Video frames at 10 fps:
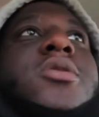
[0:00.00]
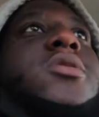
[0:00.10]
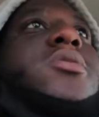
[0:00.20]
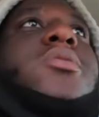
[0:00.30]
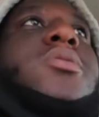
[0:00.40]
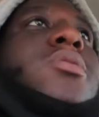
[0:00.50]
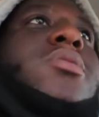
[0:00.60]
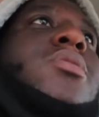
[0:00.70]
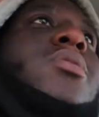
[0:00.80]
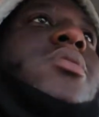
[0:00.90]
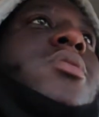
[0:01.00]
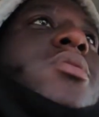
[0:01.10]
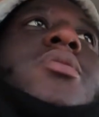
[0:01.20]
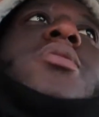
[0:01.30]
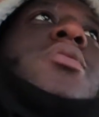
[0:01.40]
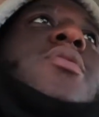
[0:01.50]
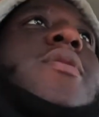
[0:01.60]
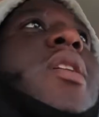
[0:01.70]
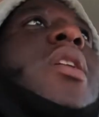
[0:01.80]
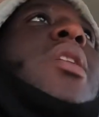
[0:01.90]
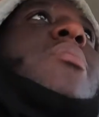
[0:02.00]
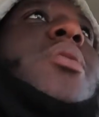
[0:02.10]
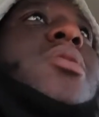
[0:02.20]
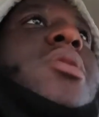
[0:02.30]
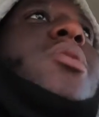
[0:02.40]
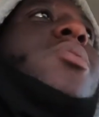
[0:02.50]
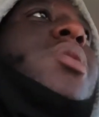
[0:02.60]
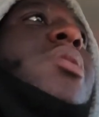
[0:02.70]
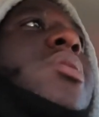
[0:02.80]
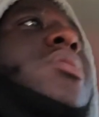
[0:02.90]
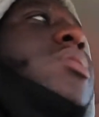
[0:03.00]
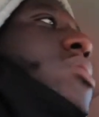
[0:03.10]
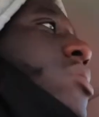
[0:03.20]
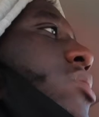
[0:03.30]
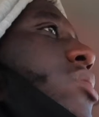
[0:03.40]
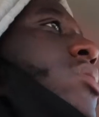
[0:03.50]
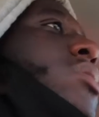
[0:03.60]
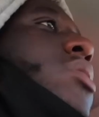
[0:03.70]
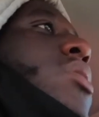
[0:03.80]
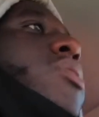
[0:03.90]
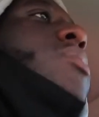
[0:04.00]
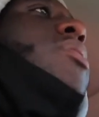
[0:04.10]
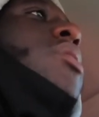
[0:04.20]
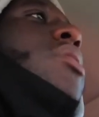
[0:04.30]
Because if I'd have to bust a Yui, it would have been.